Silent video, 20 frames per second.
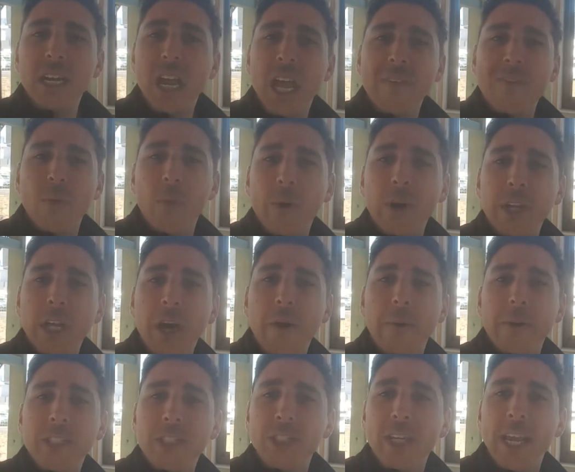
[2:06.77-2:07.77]
If you want to go
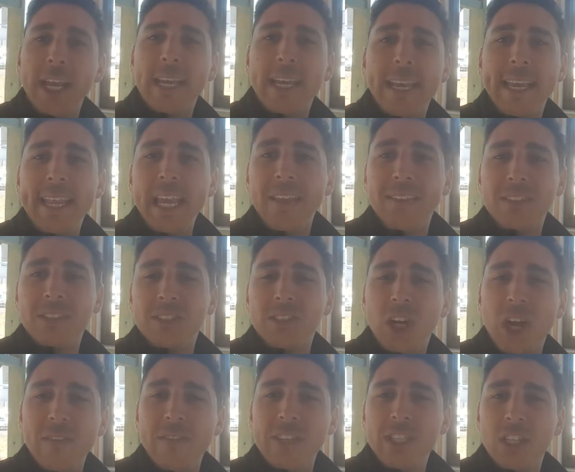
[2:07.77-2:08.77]
and check any other
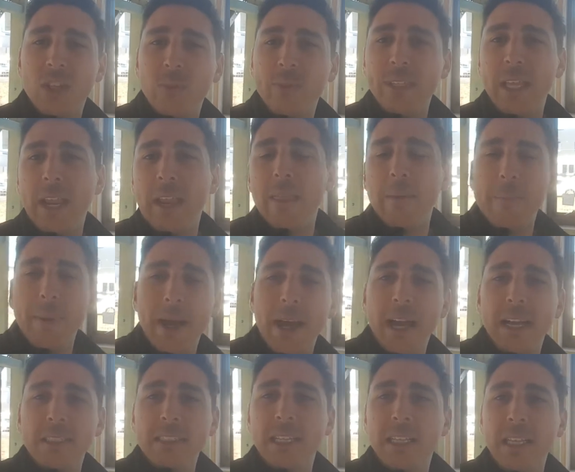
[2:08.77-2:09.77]
site visits we've done in the
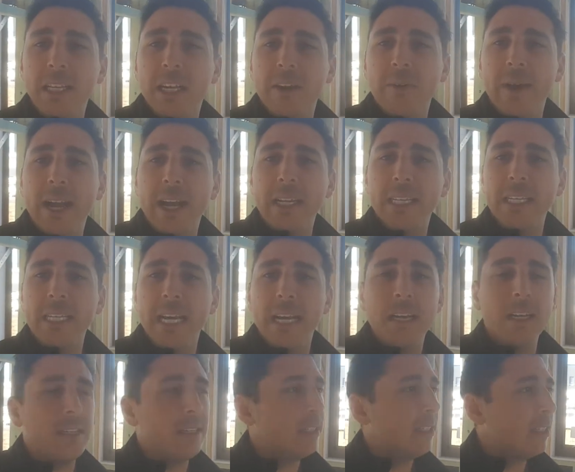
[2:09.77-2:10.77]
past, click around
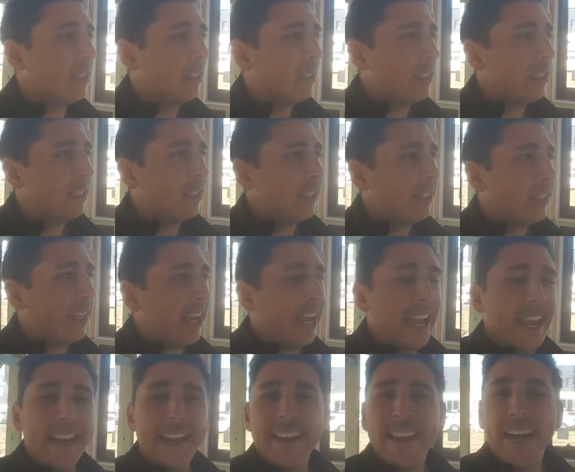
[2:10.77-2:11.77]
here,
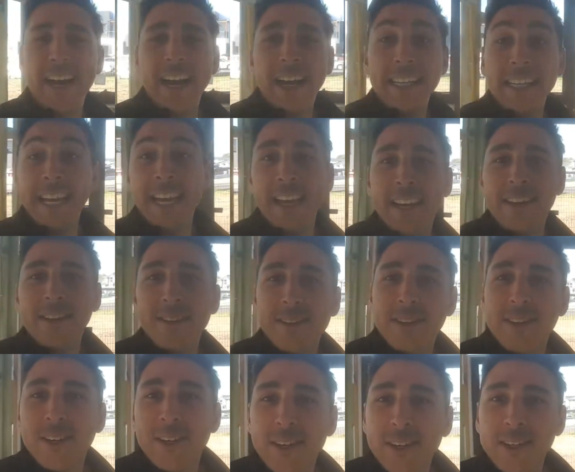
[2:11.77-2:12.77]
and uh, yeah,
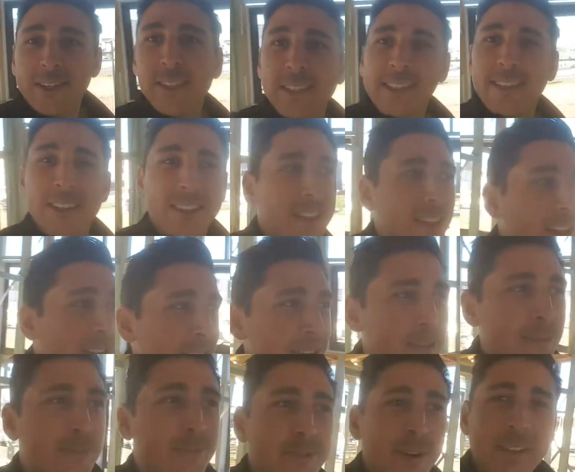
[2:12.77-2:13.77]
got the
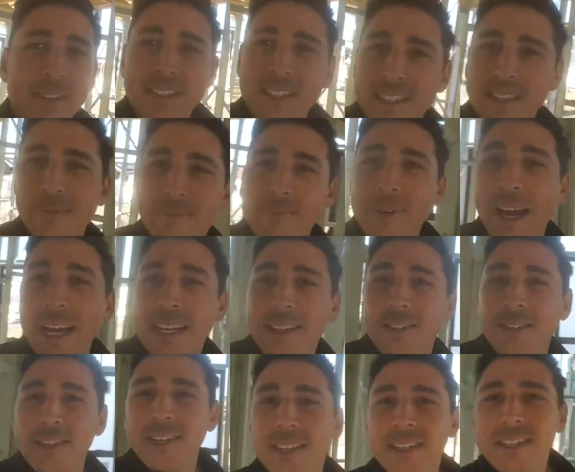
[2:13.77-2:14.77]
brothers at the back. Look.